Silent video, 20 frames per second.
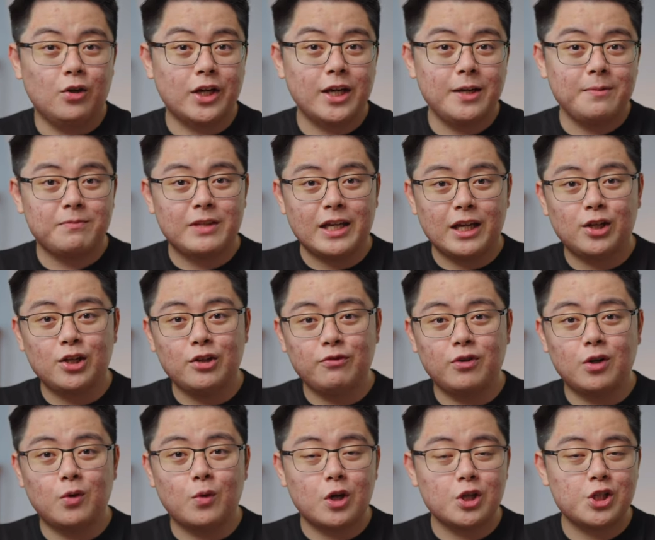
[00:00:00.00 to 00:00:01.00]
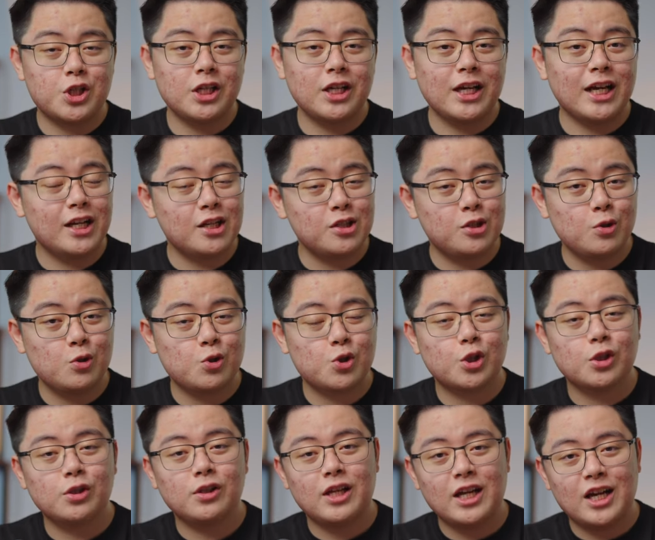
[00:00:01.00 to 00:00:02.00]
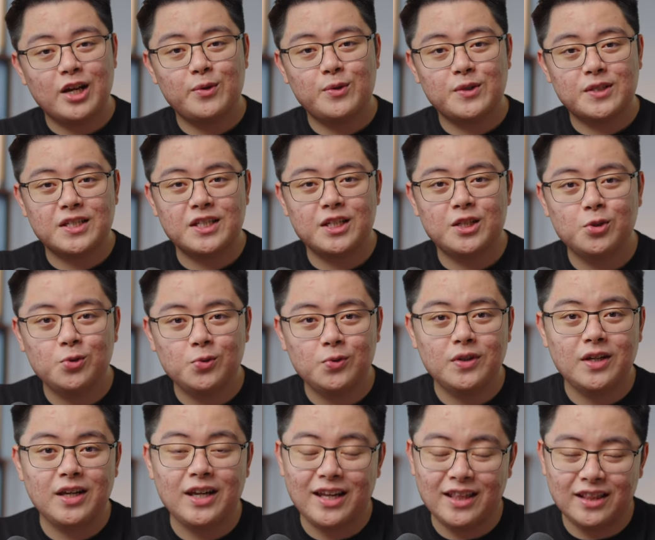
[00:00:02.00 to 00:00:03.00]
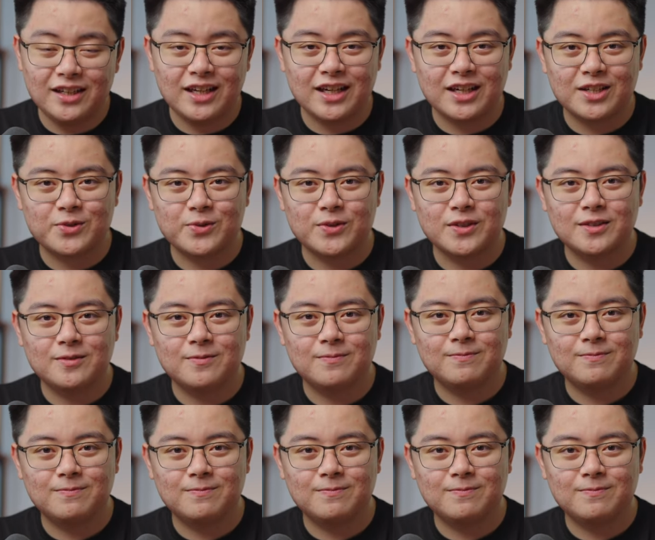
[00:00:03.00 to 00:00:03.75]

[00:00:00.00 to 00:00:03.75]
Okay, thank you for watching, and as usual, I will see you in the next one.